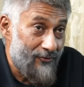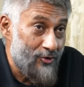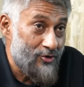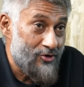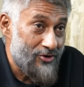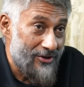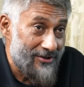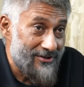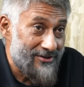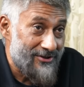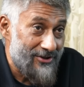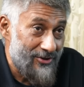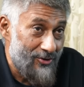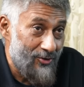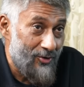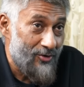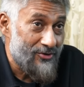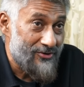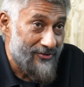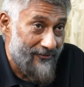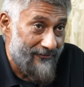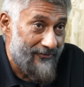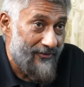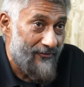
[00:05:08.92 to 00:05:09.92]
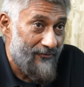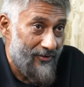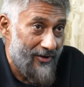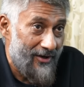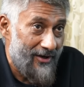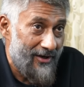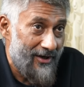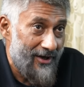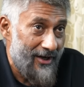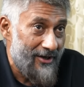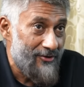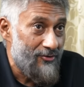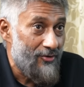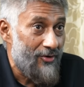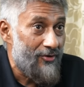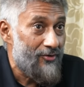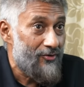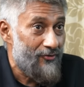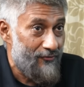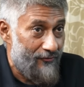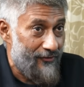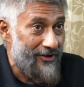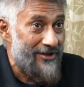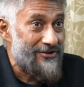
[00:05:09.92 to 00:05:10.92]
future CEOs of the world, and right. you are
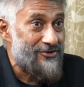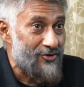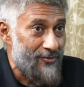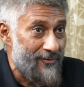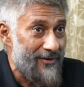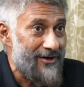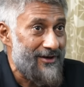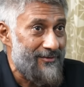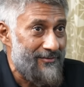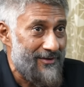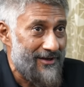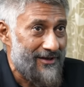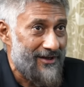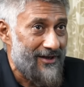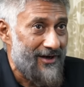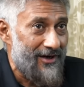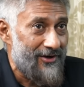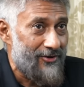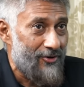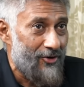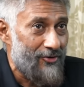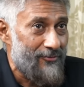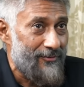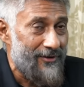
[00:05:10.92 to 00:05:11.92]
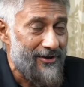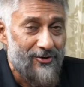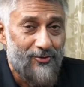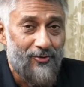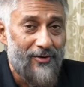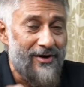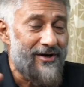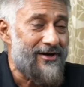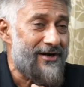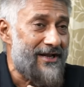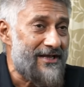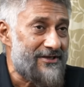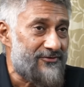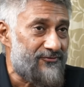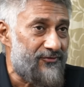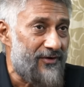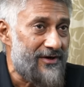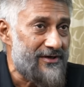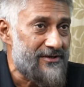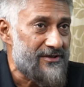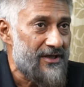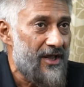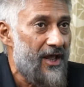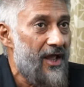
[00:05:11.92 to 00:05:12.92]
going to waste your money making a documentary. Go and raise
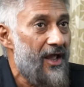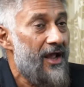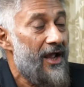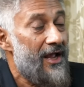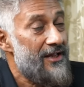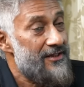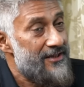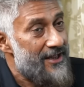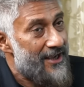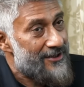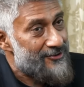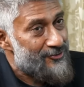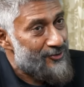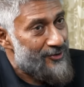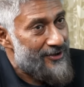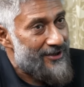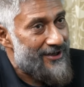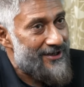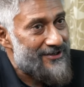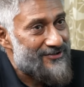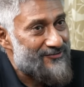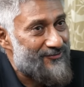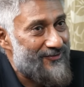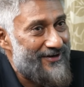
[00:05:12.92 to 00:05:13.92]
funds." And they actually raised